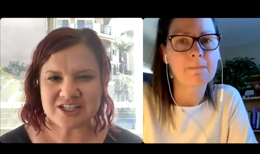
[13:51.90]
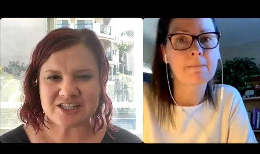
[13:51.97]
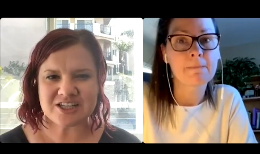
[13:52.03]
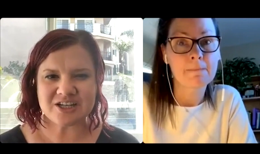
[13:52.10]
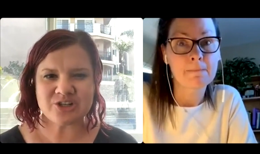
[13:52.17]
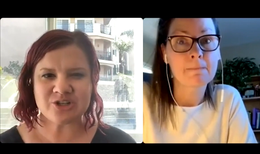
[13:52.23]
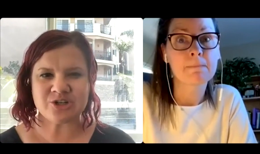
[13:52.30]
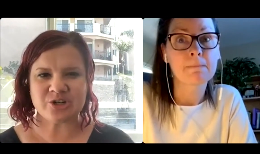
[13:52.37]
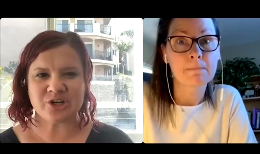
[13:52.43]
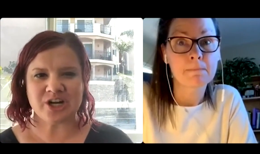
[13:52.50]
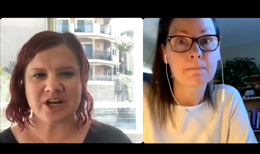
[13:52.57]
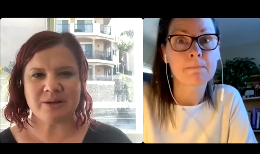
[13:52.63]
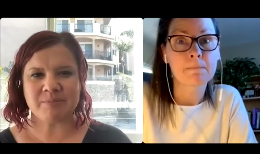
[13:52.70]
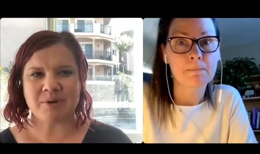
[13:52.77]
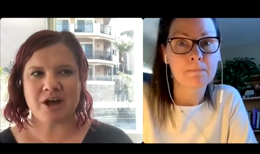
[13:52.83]
Speaker 1: such a
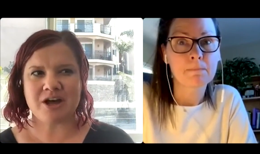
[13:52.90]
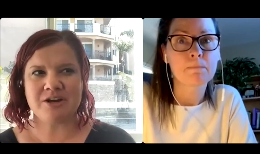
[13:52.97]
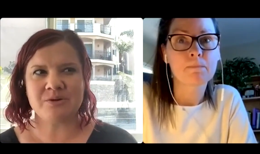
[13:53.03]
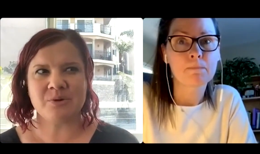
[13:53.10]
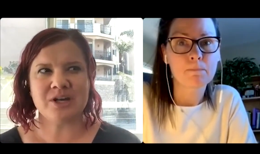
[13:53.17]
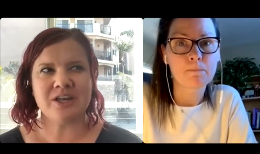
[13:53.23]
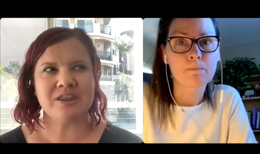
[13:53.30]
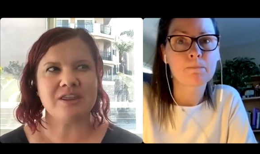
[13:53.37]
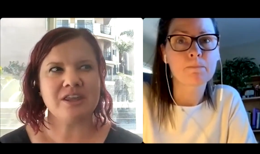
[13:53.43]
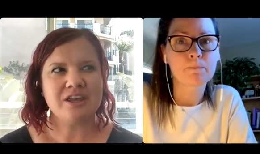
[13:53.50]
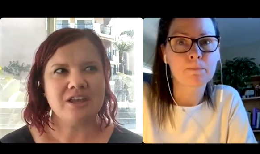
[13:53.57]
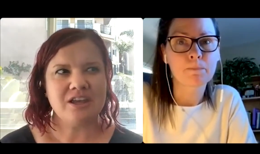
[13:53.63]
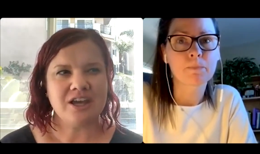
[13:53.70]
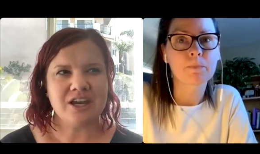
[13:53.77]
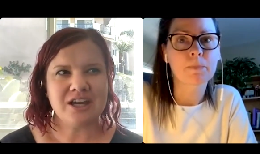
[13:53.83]
great bond with.
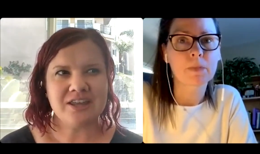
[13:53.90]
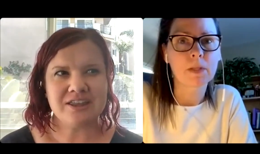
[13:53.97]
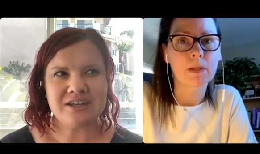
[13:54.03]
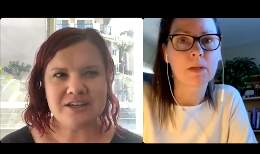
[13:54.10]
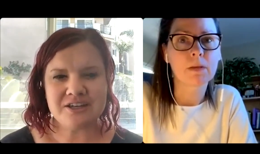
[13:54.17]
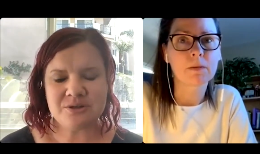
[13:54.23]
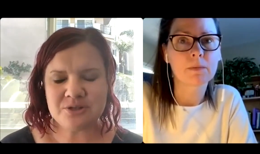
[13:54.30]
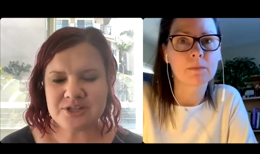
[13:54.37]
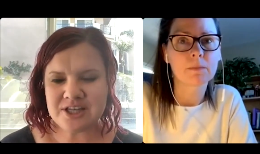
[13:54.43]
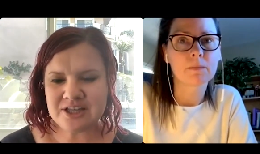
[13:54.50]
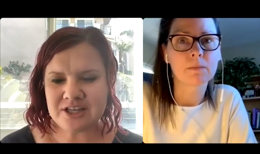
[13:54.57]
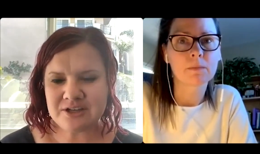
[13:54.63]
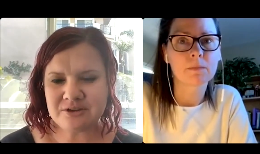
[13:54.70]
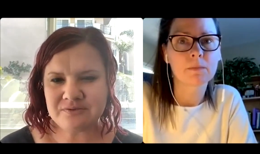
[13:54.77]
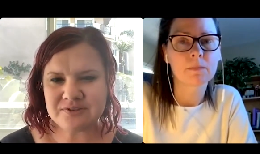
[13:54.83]
And I think yeah. you said
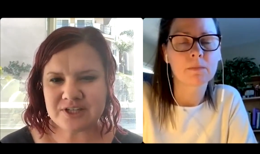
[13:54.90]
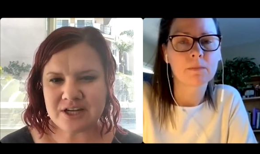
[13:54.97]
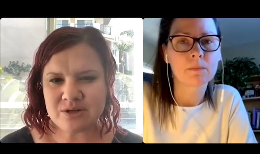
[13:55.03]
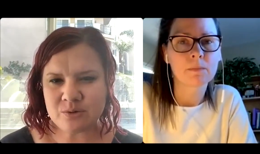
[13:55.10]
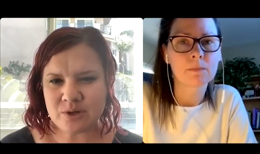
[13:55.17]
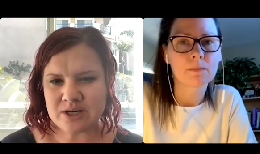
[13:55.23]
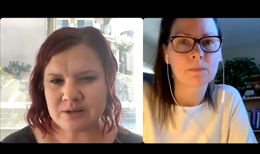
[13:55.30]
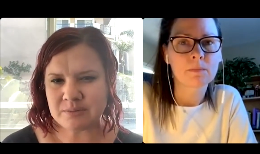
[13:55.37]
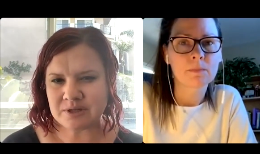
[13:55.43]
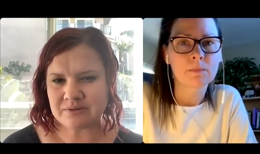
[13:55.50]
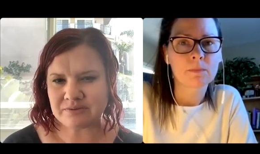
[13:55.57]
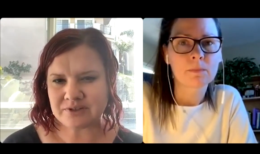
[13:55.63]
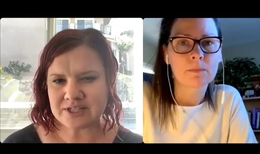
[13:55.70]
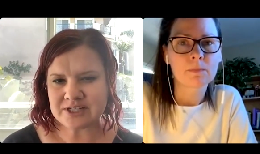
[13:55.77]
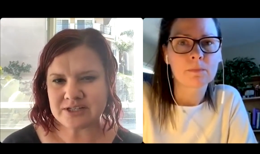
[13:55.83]
that you've done quite a bit
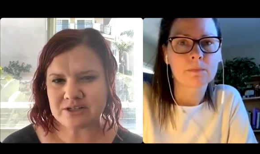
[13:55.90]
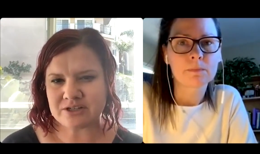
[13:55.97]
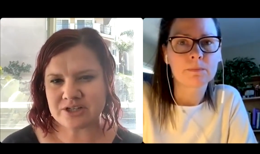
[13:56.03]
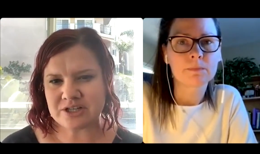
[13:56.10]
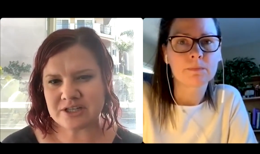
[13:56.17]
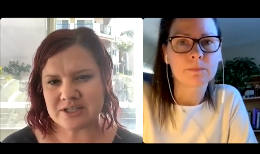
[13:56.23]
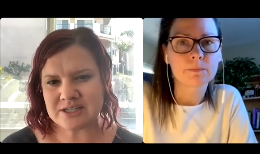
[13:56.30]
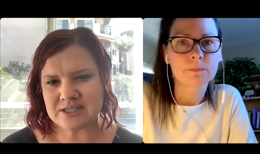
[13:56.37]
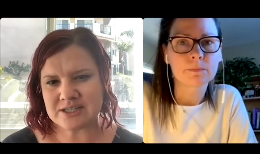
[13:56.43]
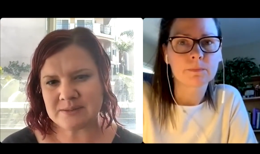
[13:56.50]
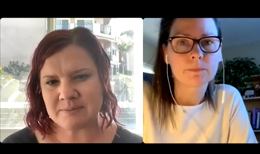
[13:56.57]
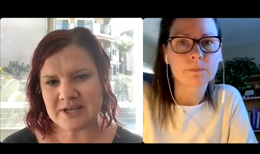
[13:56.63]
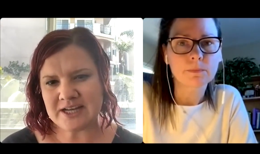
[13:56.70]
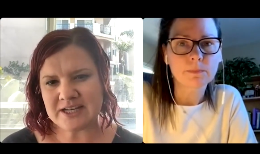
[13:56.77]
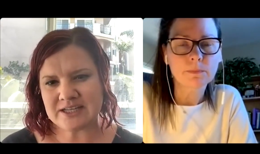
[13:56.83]
of research in this
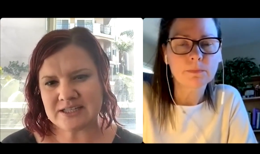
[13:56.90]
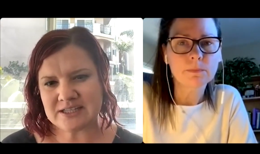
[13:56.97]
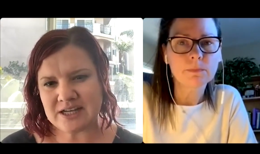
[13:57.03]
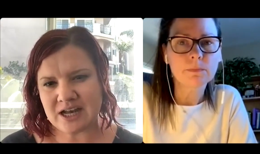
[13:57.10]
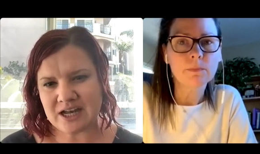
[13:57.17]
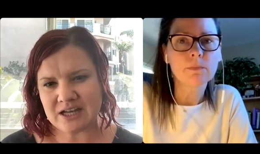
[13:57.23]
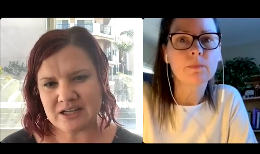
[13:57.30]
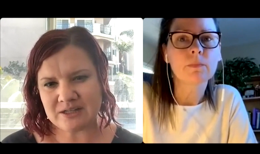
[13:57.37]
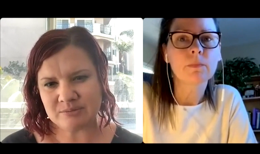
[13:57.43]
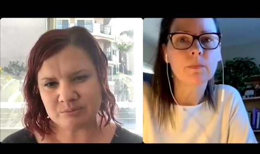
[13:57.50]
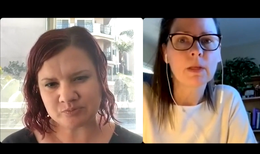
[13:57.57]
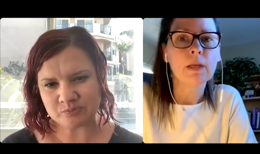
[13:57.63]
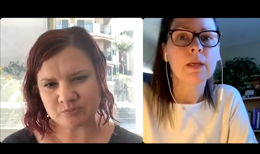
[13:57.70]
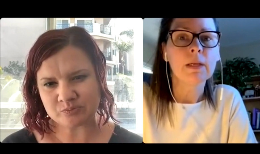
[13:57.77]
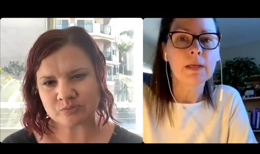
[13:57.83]
space. Yeah.
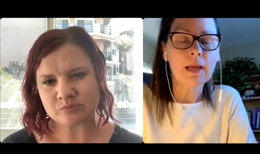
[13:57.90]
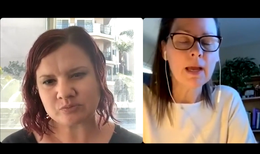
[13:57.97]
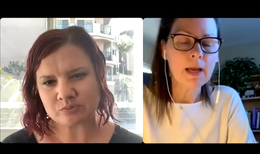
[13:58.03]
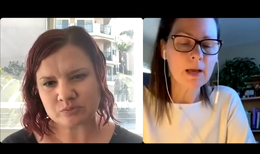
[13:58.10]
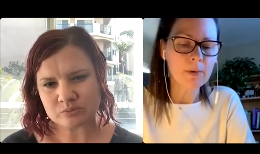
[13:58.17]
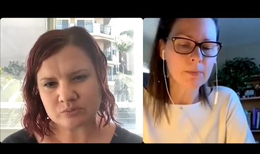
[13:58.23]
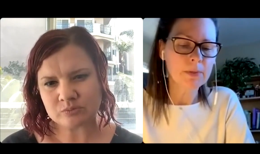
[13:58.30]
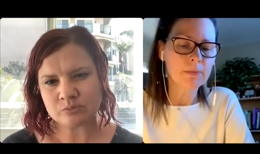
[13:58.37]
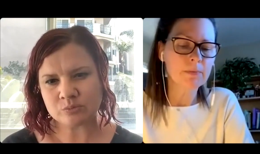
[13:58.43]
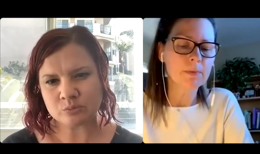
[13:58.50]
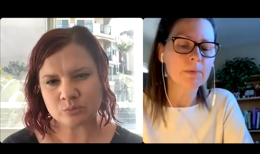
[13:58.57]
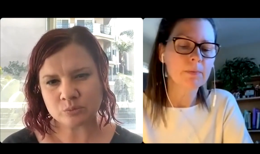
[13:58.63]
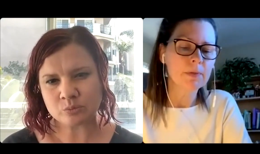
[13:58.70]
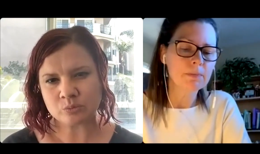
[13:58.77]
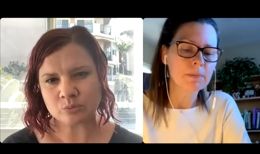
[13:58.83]
Speaker 2: Yeah,
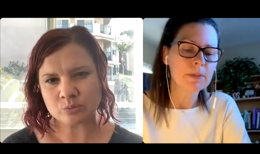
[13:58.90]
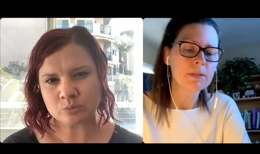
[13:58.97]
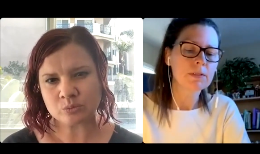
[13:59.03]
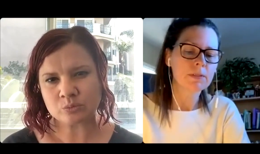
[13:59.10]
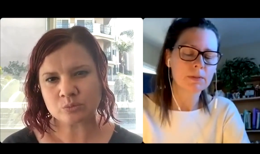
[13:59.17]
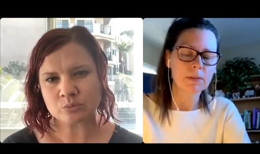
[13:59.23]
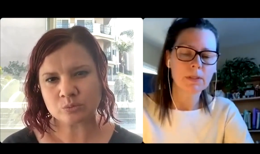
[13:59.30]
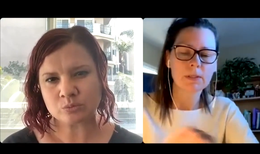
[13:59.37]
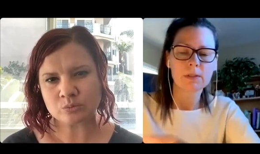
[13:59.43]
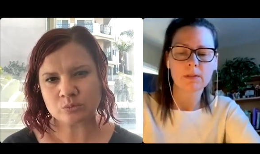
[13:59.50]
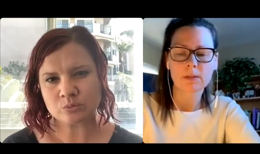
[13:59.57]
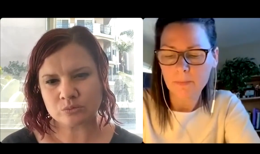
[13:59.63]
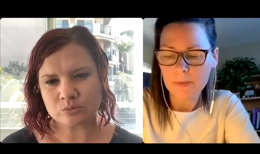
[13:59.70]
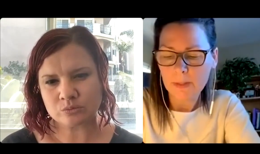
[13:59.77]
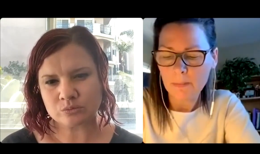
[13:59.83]
we've we've been
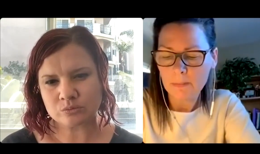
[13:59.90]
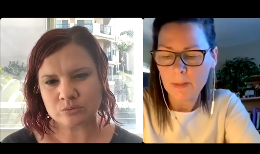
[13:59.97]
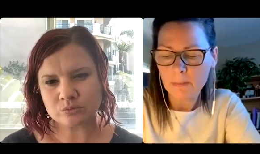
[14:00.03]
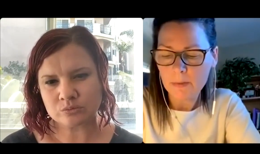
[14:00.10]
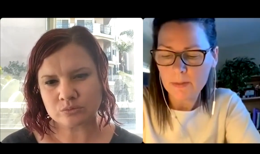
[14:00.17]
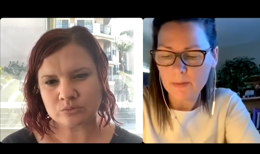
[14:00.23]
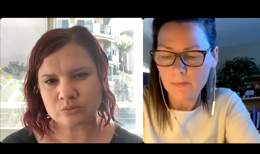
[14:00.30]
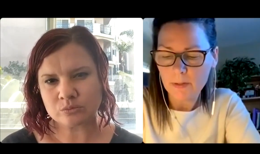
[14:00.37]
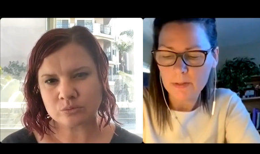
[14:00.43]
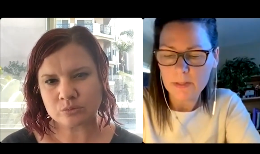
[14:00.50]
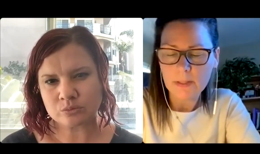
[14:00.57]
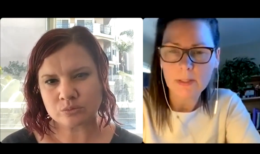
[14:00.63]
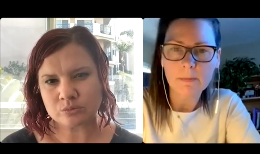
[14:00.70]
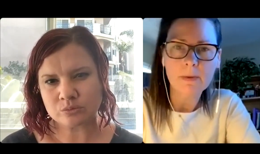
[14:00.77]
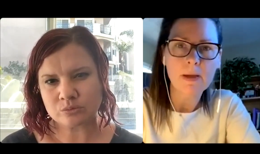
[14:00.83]
doing some members of our
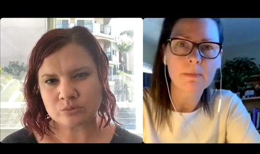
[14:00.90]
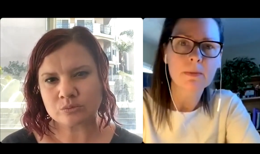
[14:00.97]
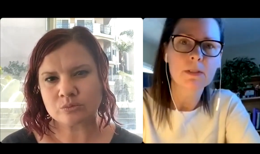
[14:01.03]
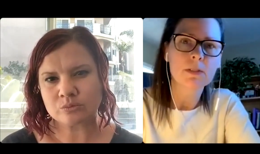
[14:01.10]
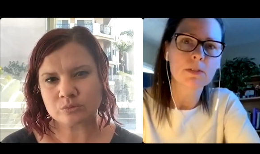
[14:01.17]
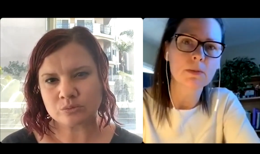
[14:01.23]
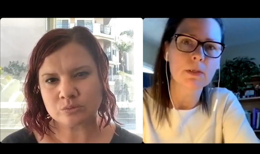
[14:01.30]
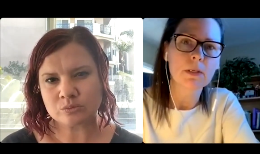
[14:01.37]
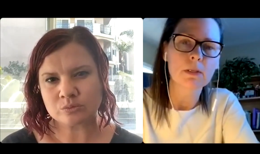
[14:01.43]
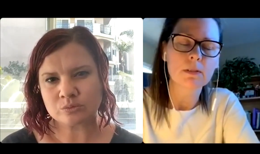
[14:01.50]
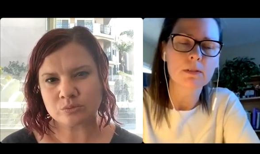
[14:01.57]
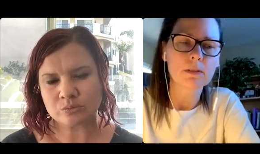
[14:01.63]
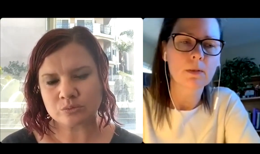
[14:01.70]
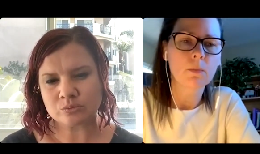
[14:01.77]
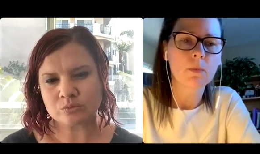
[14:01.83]
team have been
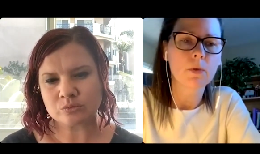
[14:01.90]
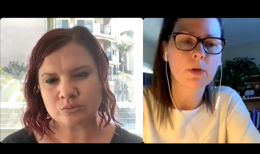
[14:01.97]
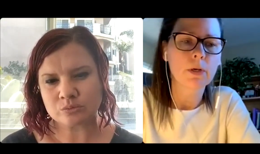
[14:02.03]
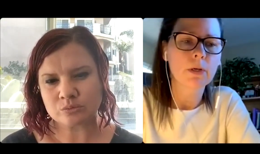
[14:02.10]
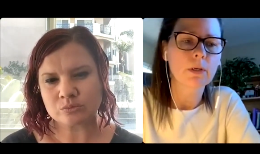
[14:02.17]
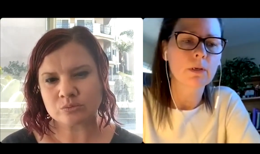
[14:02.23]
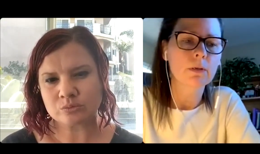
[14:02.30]
doing some work